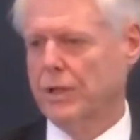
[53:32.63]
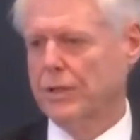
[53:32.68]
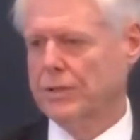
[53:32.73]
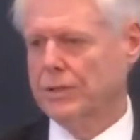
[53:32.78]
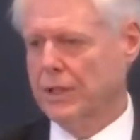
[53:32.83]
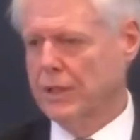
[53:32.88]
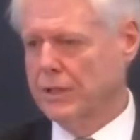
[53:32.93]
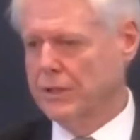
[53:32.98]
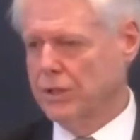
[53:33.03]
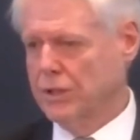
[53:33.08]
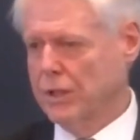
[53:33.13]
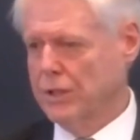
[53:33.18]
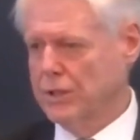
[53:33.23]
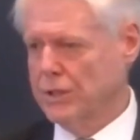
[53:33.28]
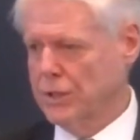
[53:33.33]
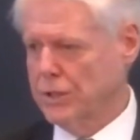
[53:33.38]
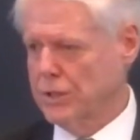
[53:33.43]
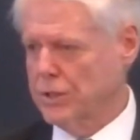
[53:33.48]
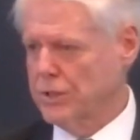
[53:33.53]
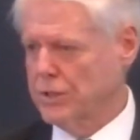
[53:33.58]
And Jesus
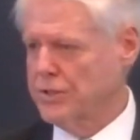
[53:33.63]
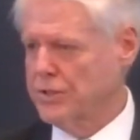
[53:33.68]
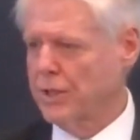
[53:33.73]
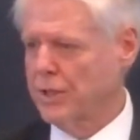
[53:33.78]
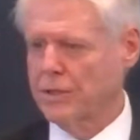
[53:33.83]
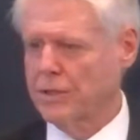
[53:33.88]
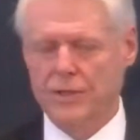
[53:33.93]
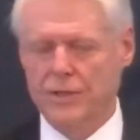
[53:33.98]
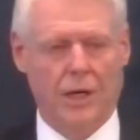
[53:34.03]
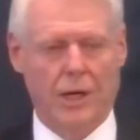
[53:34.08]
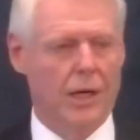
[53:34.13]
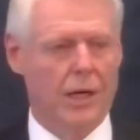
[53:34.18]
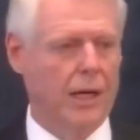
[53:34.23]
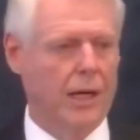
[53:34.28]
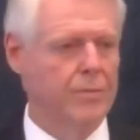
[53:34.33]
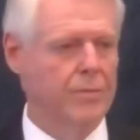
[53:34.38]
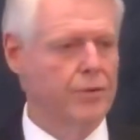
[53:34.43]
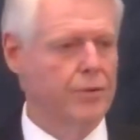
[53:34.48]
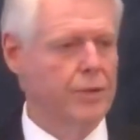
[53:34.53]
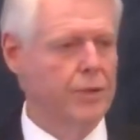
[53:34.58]
is there as our high
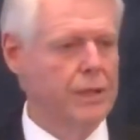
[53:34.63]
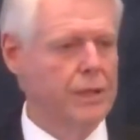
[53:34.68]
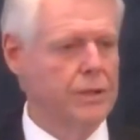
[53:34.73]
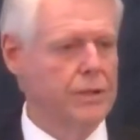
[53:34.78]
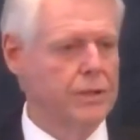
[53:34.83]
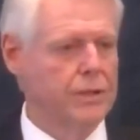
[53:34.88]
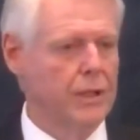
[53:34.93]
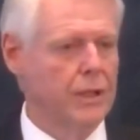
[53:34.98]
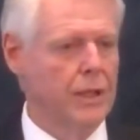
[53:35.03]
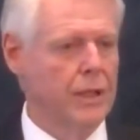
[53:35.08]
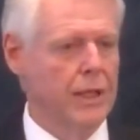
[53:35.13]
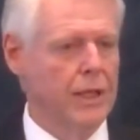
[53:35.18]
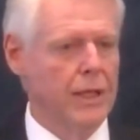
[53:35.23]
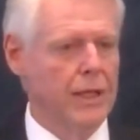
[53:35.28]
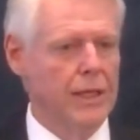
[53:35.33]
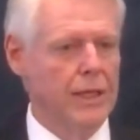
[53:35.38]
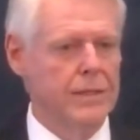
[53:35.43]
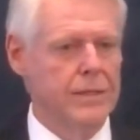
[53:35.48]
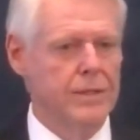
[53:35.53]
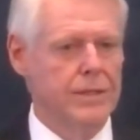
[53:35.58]
priest, He is
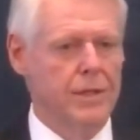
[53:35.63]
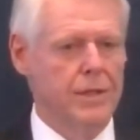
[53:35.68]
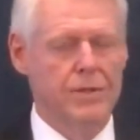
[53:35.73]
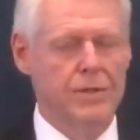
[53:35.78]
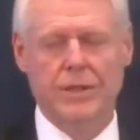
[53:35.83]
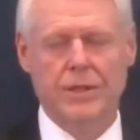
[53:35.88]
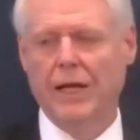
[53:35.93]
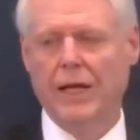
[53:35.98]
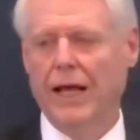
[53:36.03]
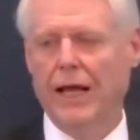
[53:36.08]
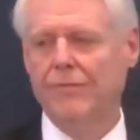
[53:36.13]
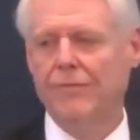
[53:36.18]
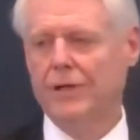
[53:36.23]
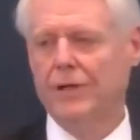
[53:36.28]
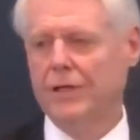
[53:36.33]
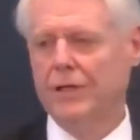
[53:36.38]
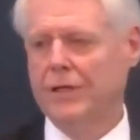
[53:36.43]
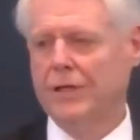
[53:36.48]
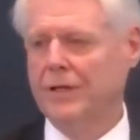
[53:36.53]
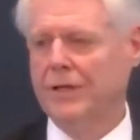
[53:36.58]
there as an advocate,